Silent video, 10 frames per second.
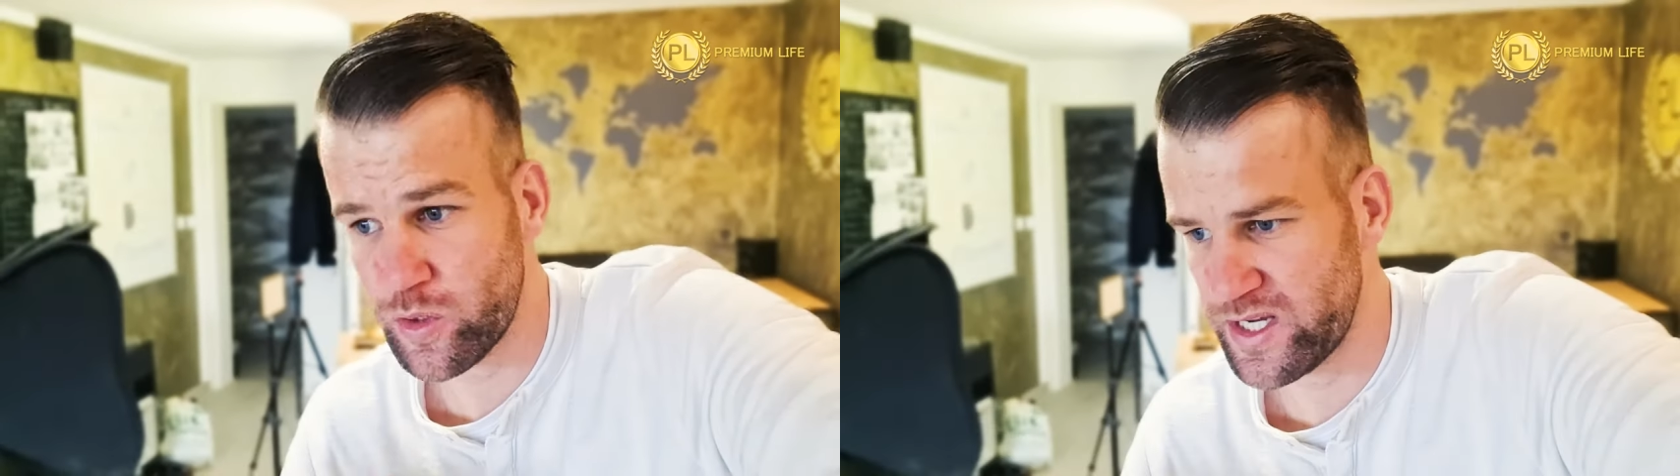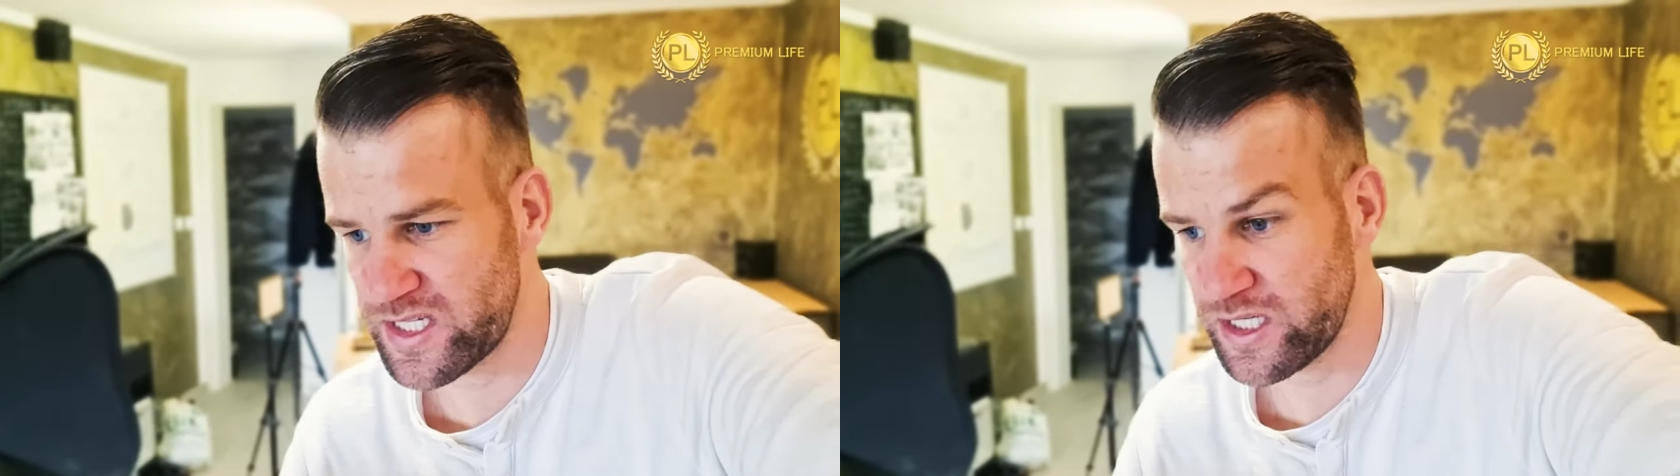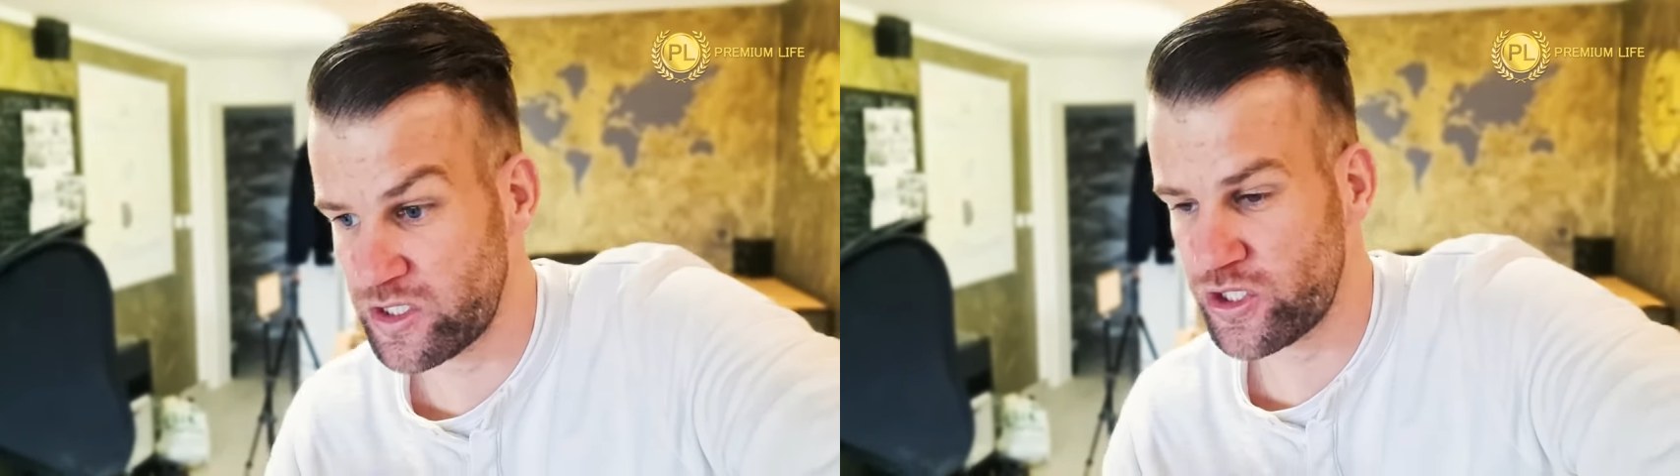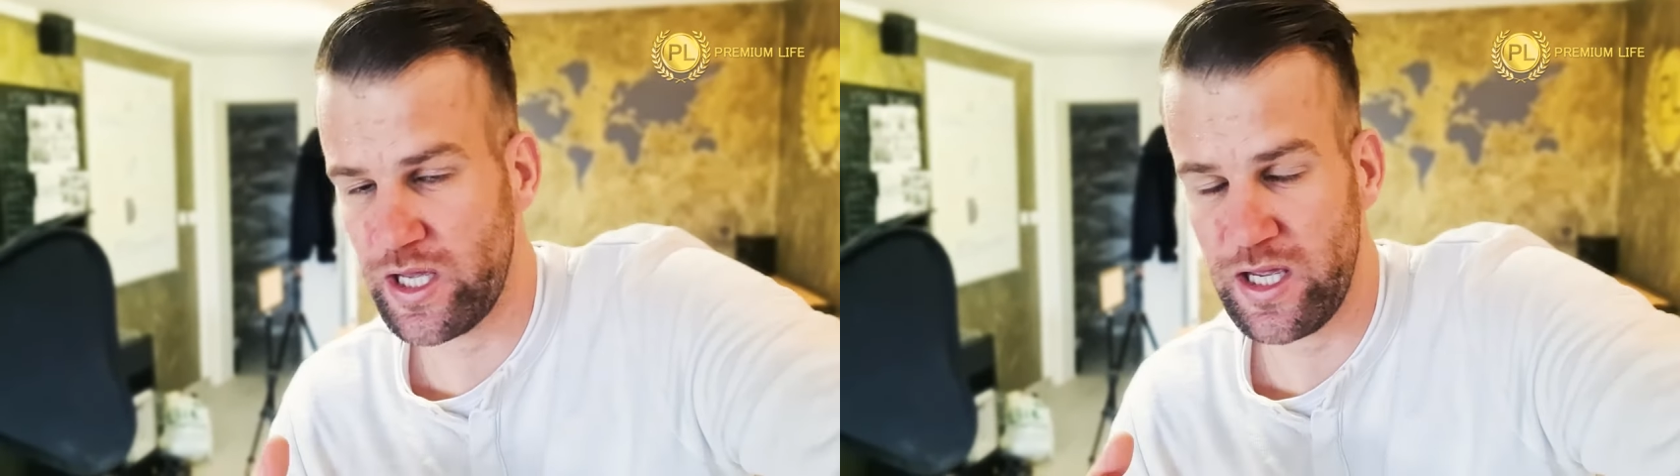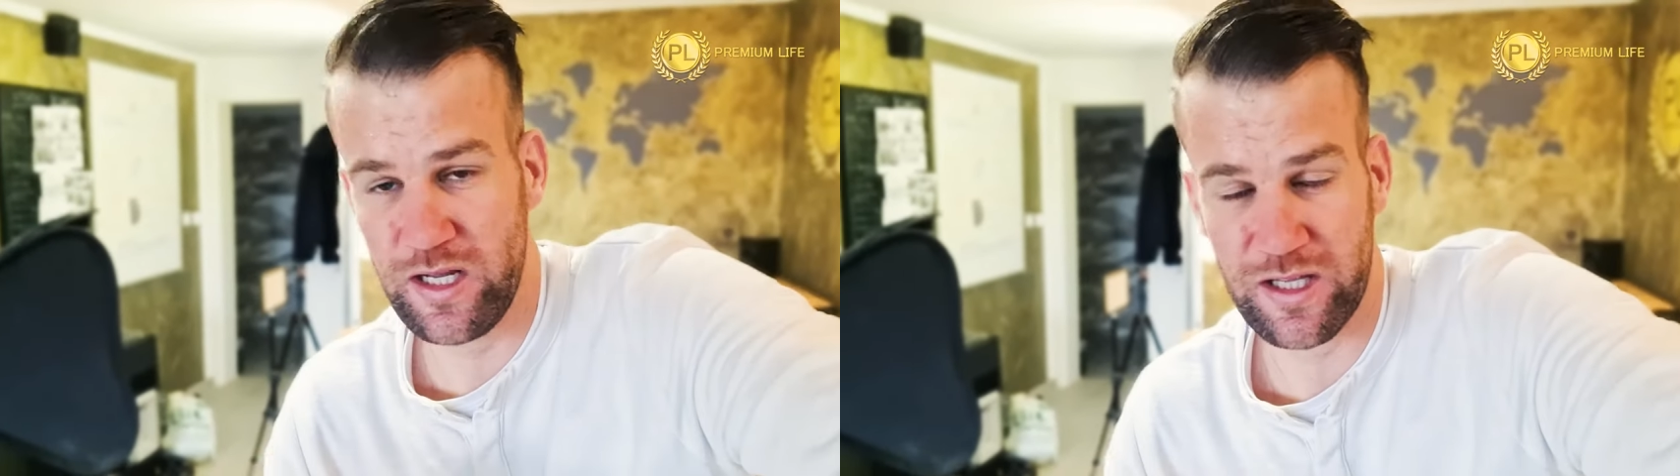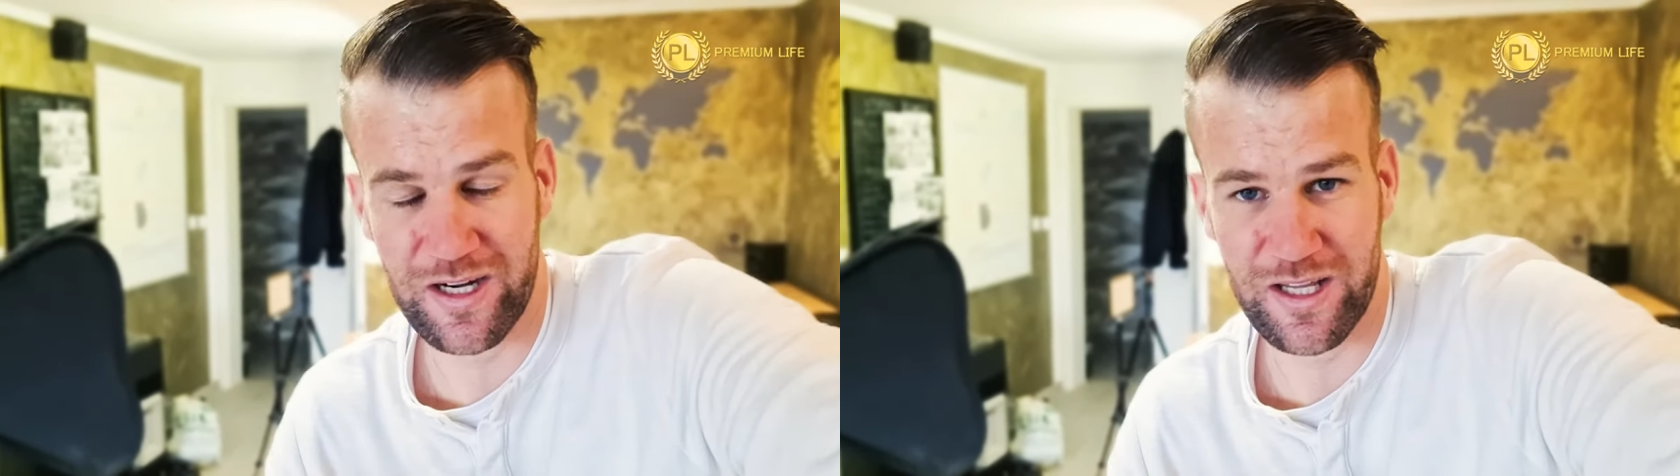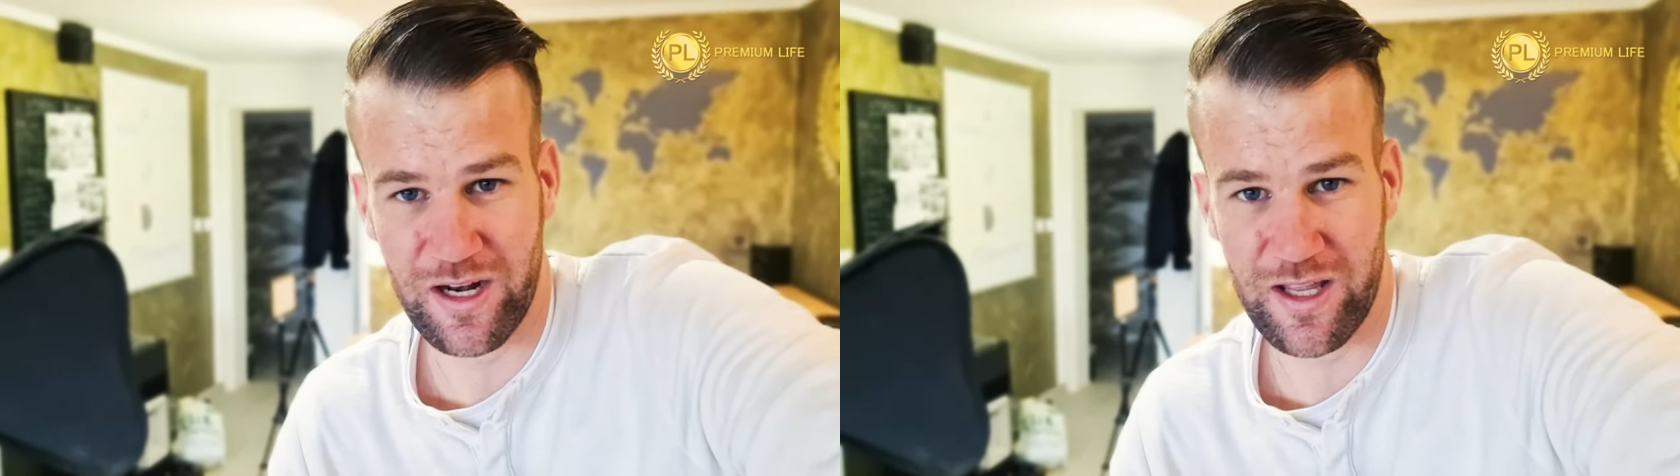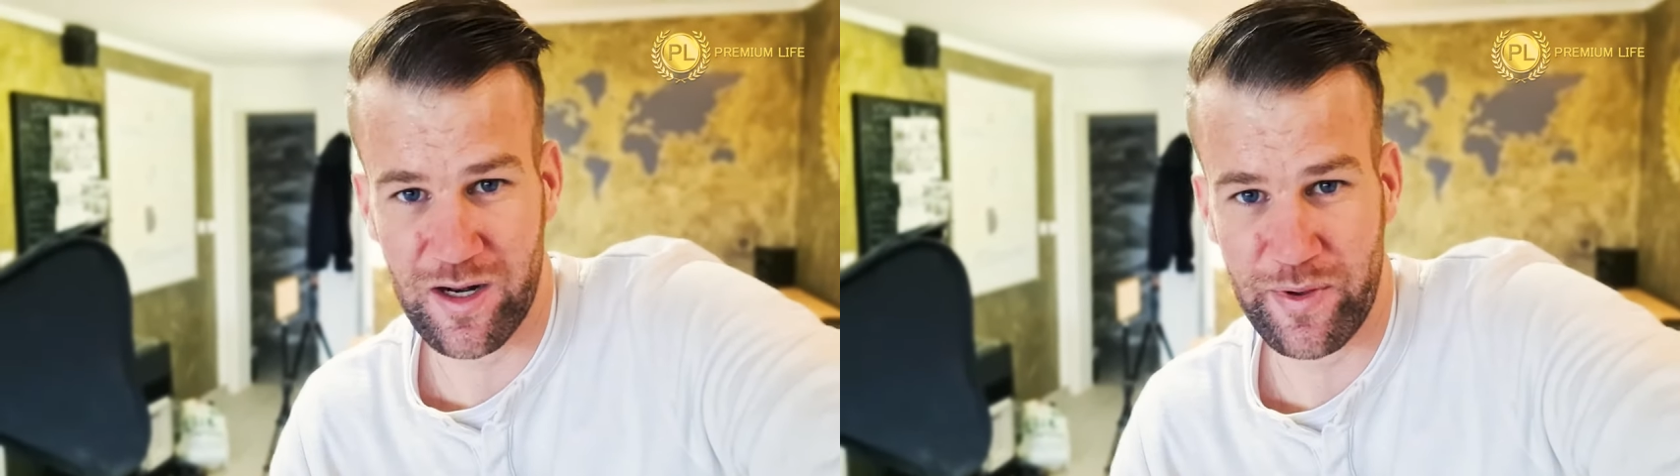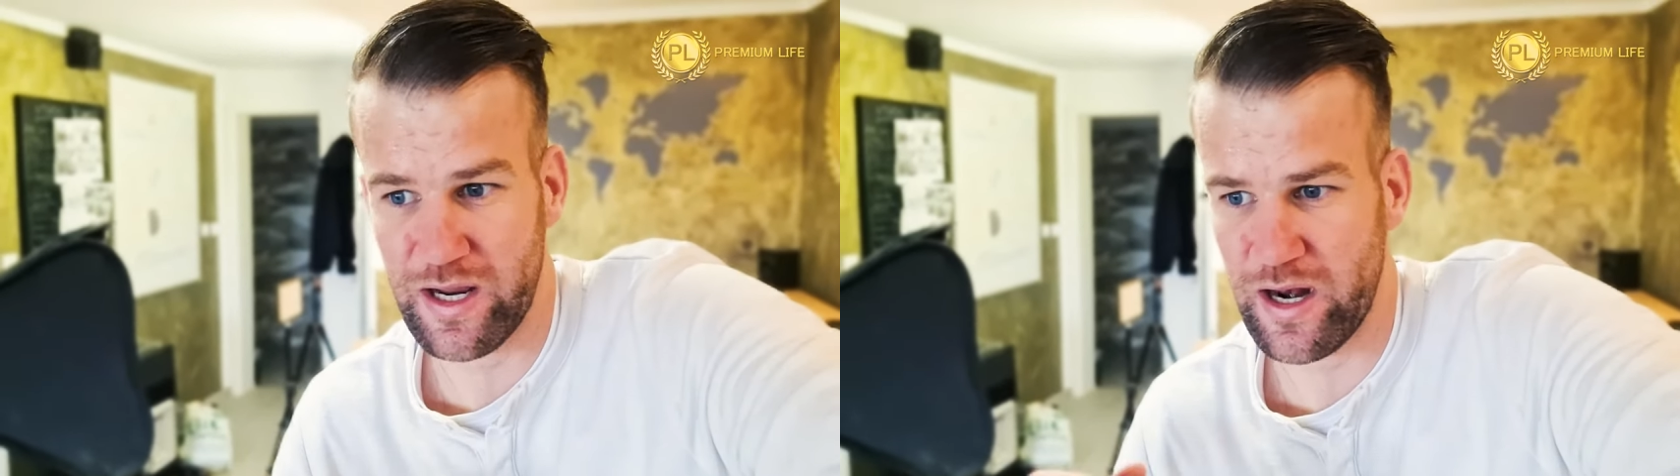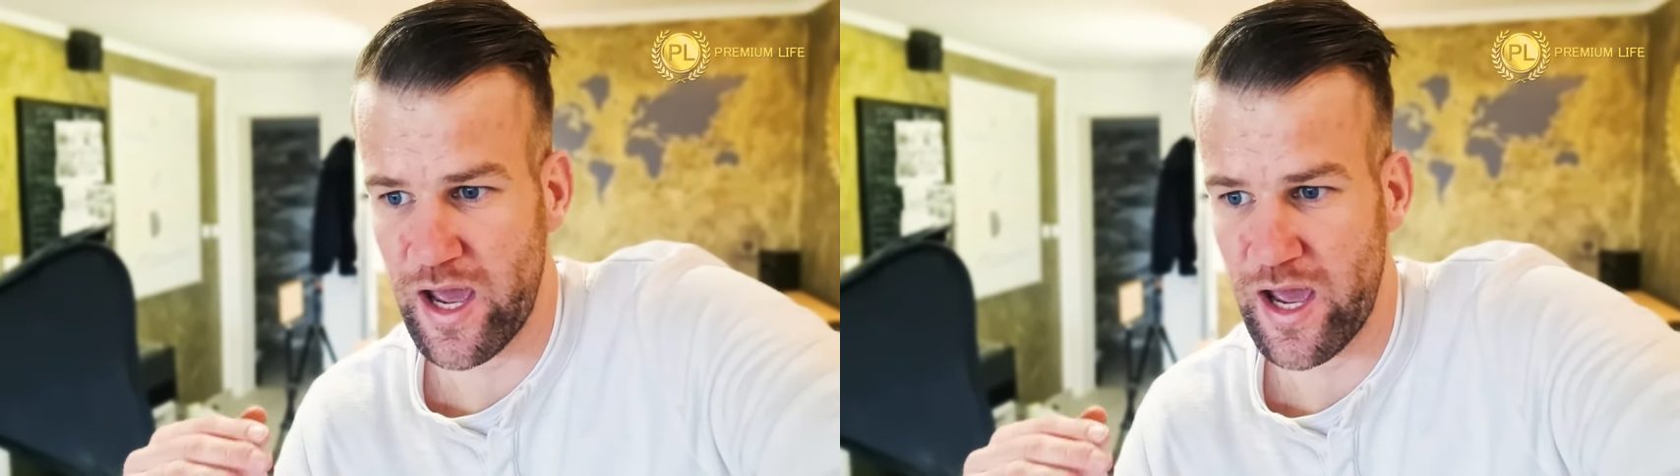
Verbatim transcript: I searched the internet a little bit and